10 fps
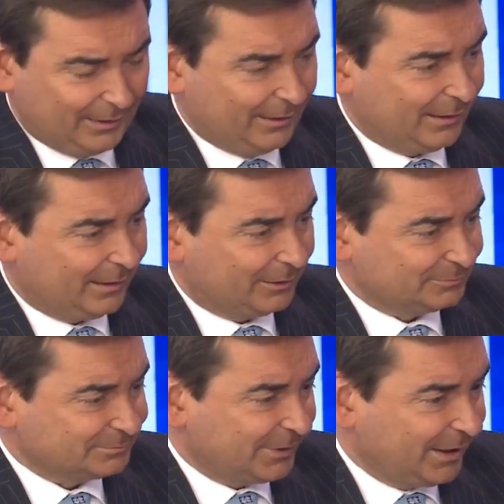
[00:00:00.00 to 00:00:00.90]
Uh,
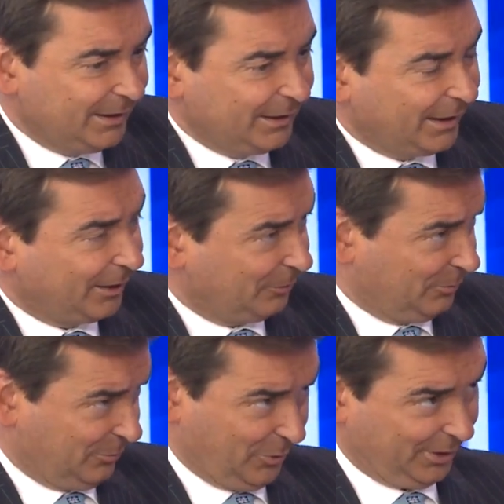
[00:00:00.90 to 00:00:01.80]
he and
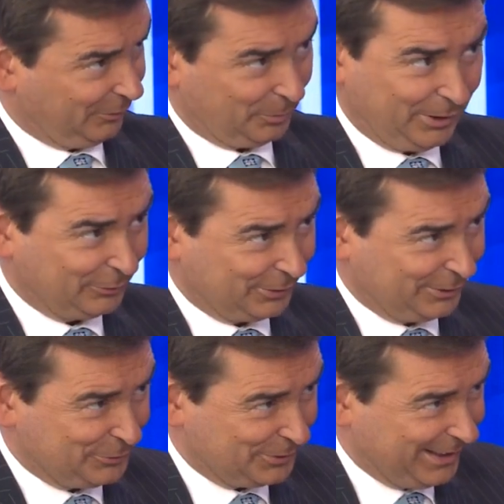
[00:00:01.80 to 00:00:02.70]
one of the
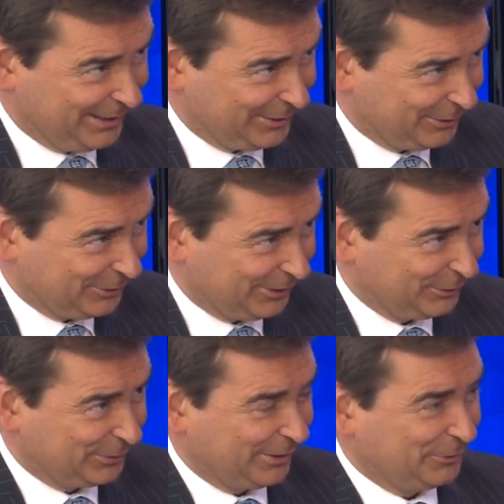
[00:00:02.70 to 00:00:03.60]
presidential candidates in
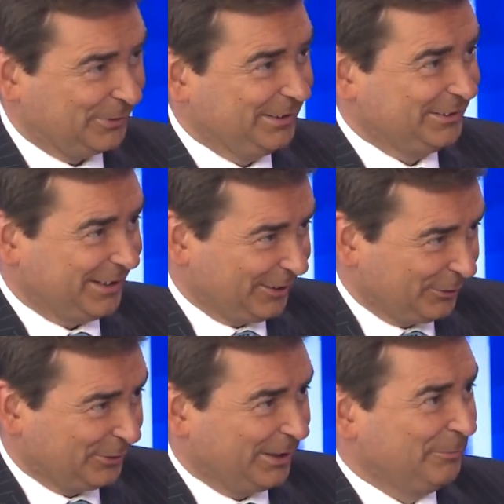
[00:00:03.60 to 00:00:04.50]
this country, Donald
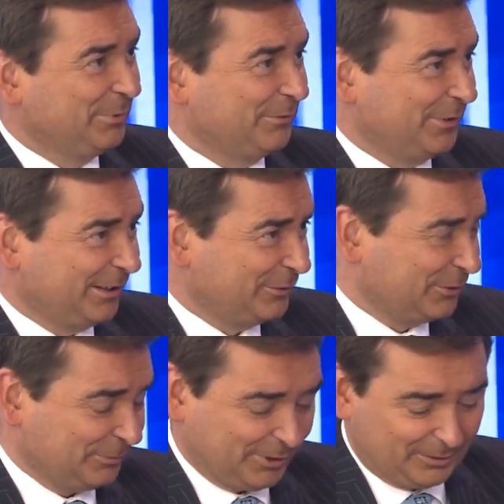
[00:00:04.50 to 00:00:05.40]
Trump, have had
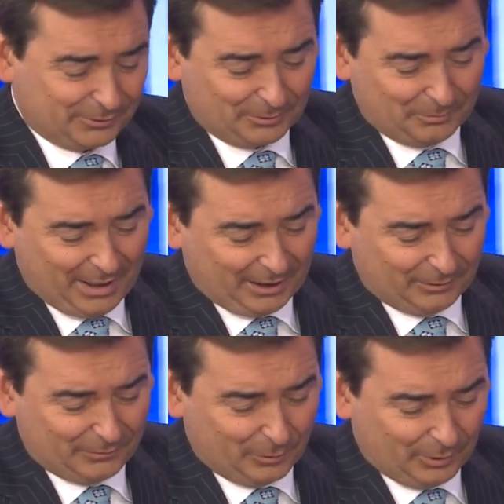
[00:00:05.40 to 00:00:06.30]
some, uh, some back
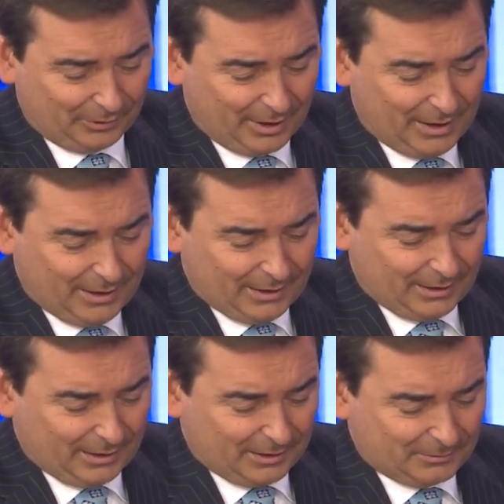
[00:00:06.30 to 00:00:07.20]
and forth.
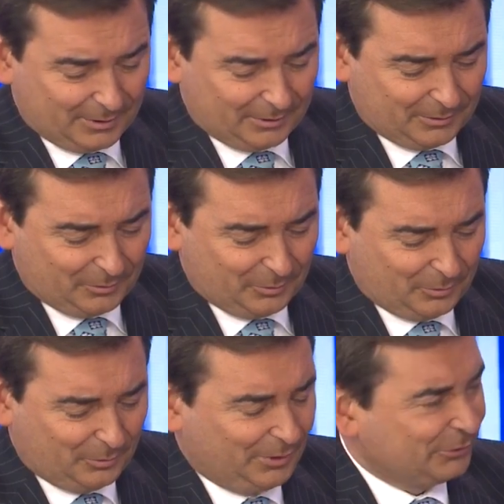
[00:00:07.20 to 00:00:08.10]
Uh,
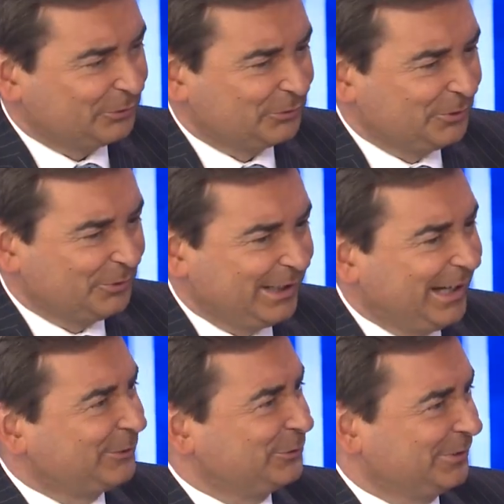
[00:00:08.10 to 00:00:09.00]
what's the
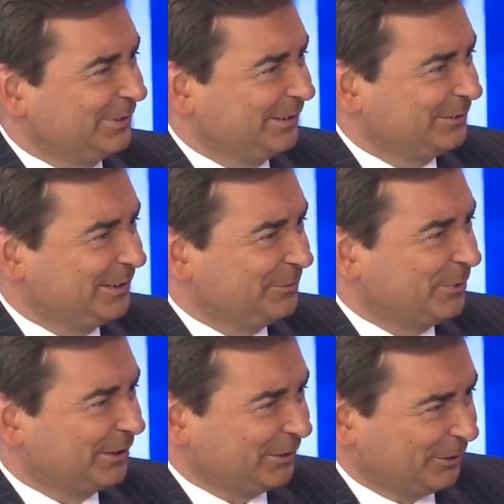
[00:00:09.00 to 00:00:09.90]
reaction uh, in
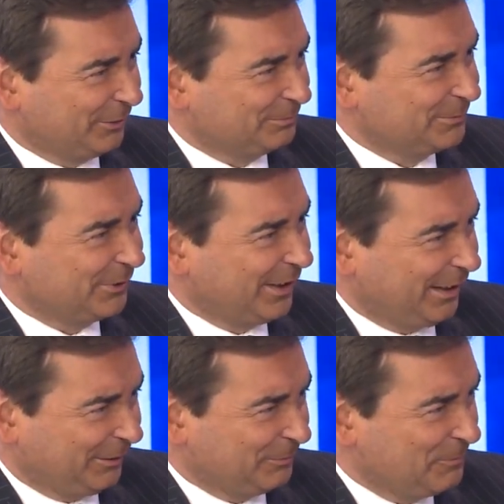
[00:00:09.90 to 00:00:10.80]
Britain to, to that?